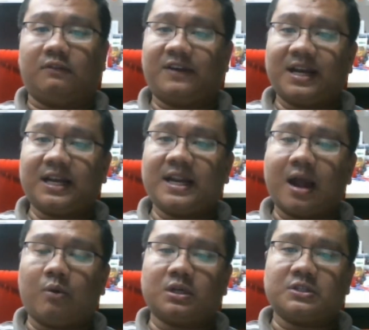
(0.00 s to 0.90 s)
Finally,
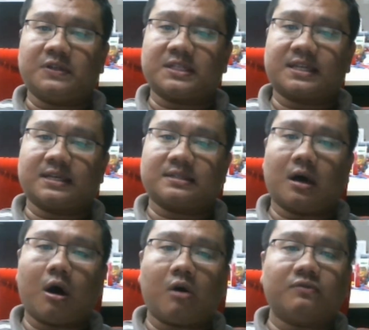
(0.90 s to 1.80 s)
I want to discuss
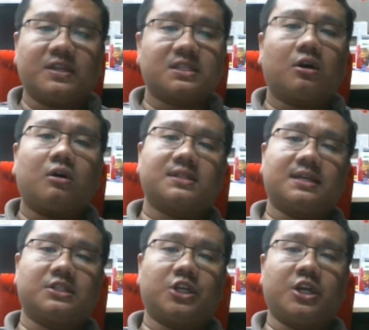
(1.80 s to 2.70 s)
how this course
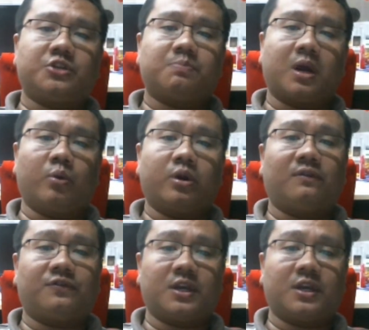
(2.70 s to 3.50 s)
has changed my way of